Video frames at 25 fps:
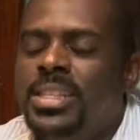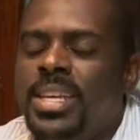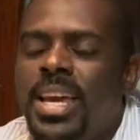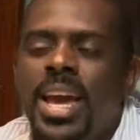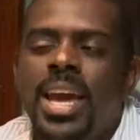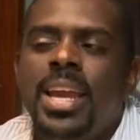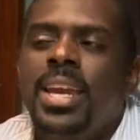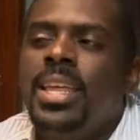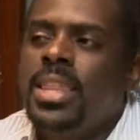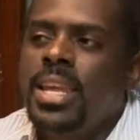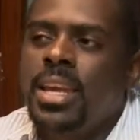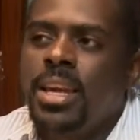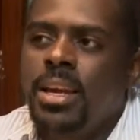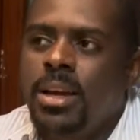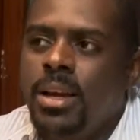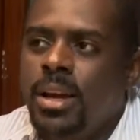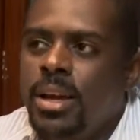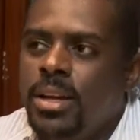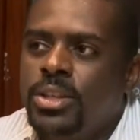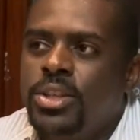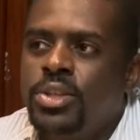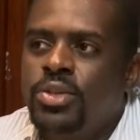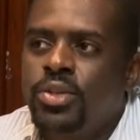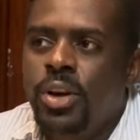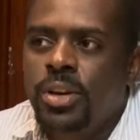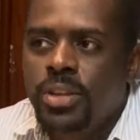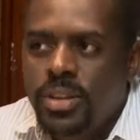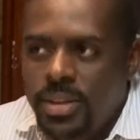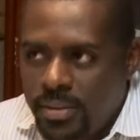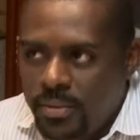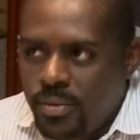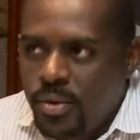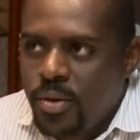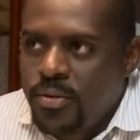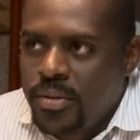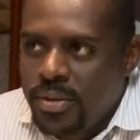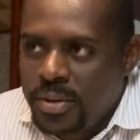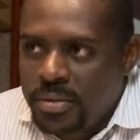say anything
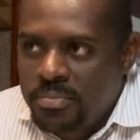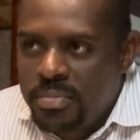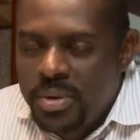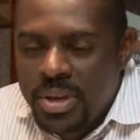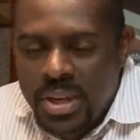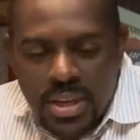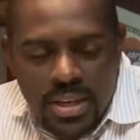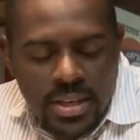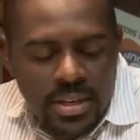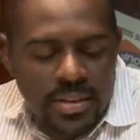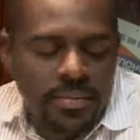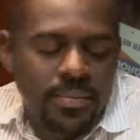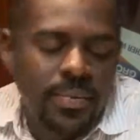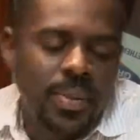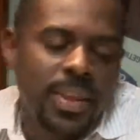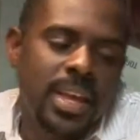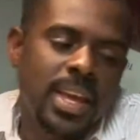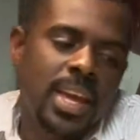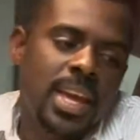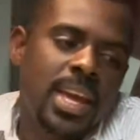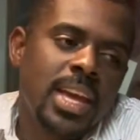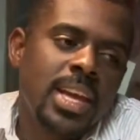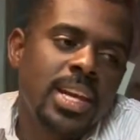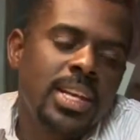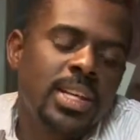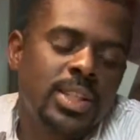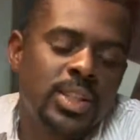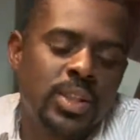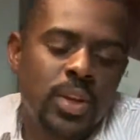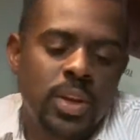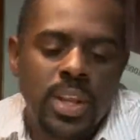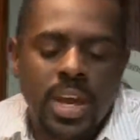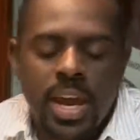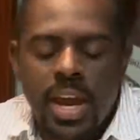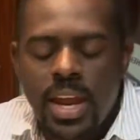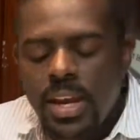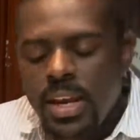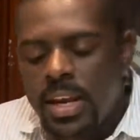constructive over the beat.
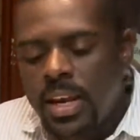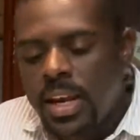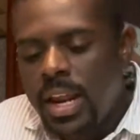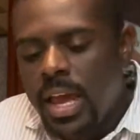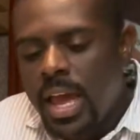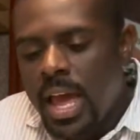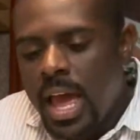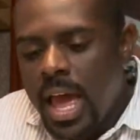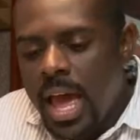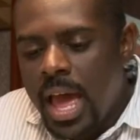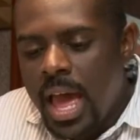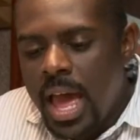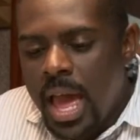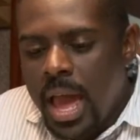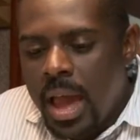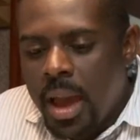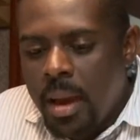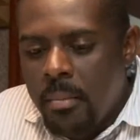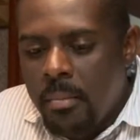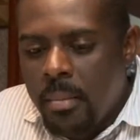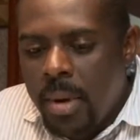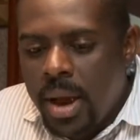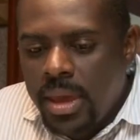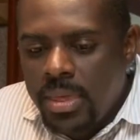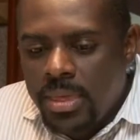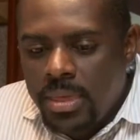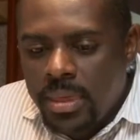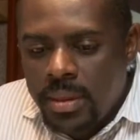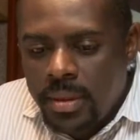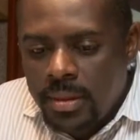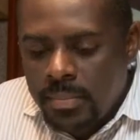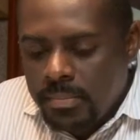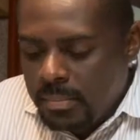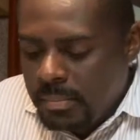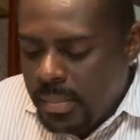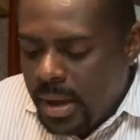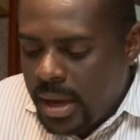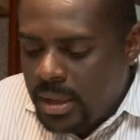So then
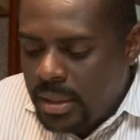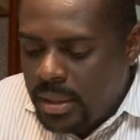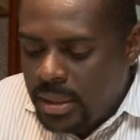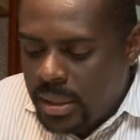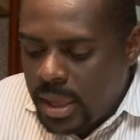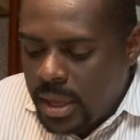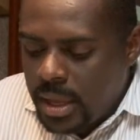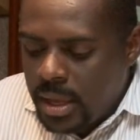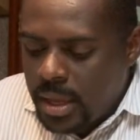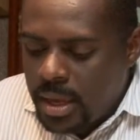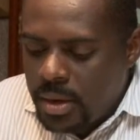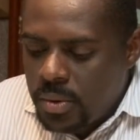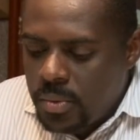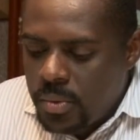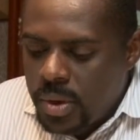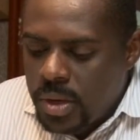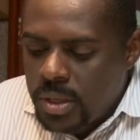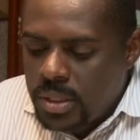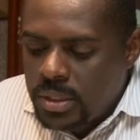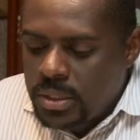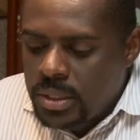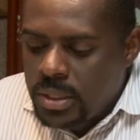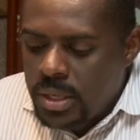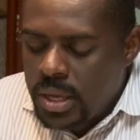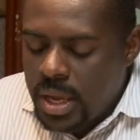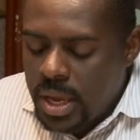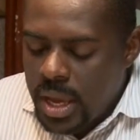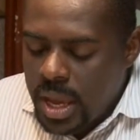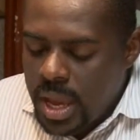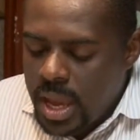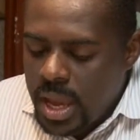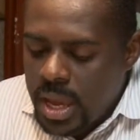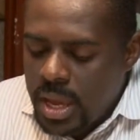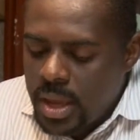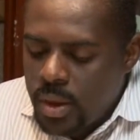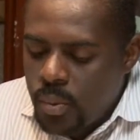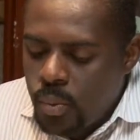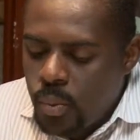my thinking was,
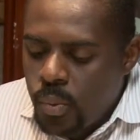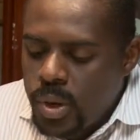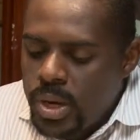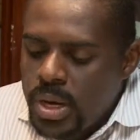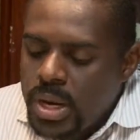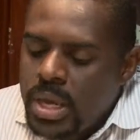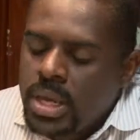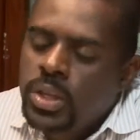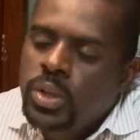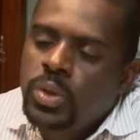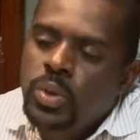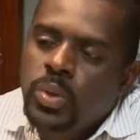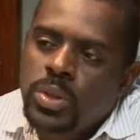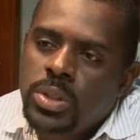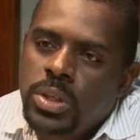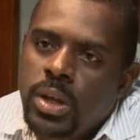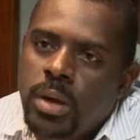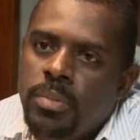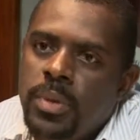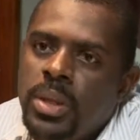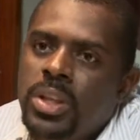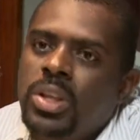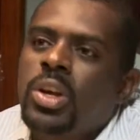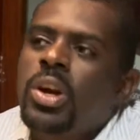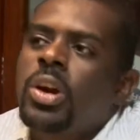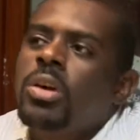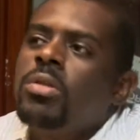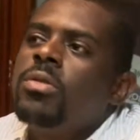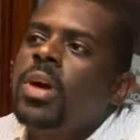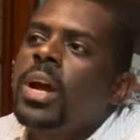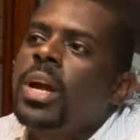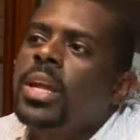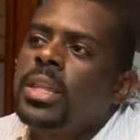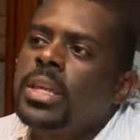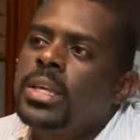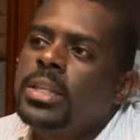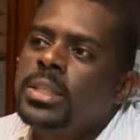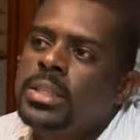hey, we need to do something to
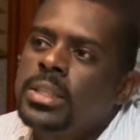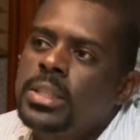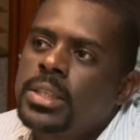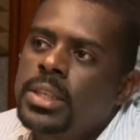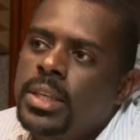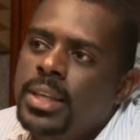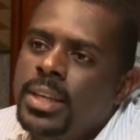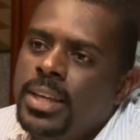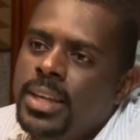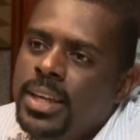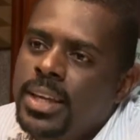correct this.